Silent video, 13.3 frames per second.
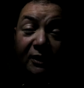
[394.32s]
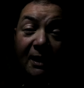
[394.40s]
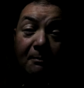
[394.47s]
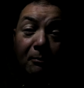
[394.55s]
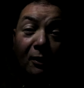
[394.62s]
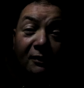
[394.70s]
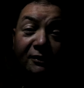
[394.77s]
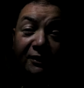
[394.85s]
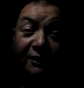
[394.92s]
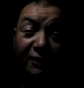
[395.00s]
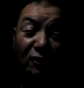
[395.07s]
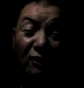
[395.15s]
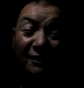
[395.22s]
getting bites in
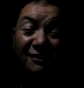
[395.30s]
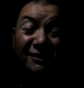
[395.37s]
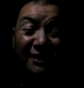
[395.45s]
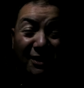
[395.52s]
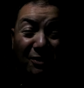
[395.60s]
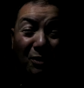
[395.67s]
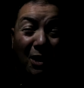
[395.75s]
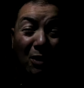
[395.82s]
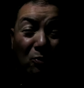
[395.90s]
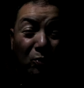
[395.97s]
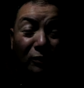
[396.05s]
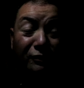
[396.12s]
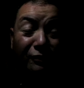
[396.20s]
the night. So I
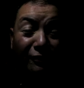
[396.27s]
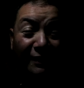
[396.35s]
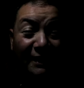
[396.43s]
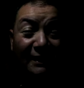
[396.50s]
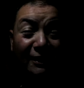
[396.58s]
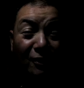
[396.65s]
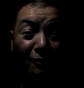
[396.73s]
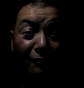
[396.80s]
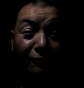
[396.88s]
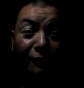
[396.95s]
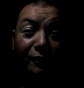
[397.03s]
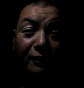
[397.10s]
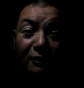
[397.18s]
was fairly
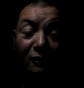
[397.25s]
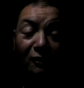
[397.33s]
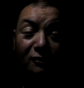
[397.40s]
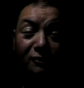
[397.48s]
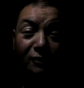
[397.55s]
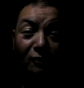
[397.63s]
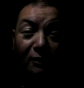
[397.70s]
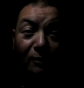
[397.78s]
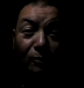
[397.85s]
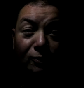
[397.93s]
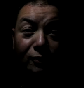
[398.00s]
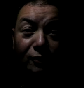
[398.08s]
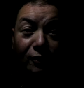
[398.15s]
confident last night
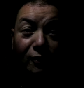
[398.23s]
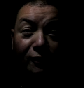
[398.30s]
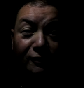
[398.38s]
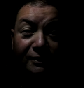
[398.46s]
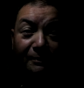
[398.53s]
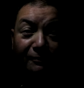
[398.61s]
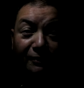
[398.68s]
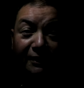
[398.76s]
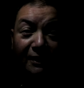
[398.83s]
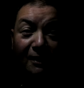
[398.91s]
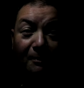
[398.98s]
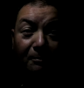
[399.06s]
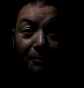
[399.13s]
would turn something
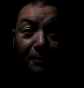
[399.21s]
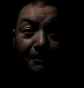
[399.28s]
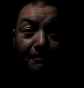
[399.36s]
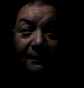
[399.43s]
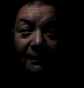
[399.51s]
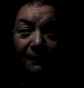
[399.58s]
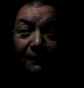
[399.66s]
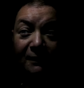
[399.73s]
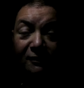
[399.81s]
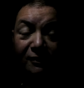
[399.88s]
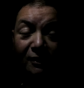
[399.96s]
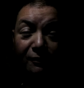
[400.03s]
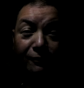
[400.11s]
up, but nothing
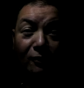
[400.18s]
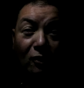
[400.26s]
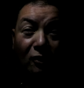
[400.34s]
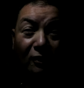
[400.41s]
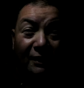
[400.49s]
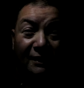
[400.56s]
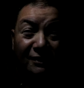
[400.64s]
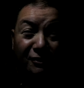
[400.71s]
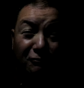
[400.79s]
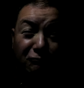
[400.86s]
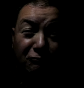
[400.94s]
so far. It's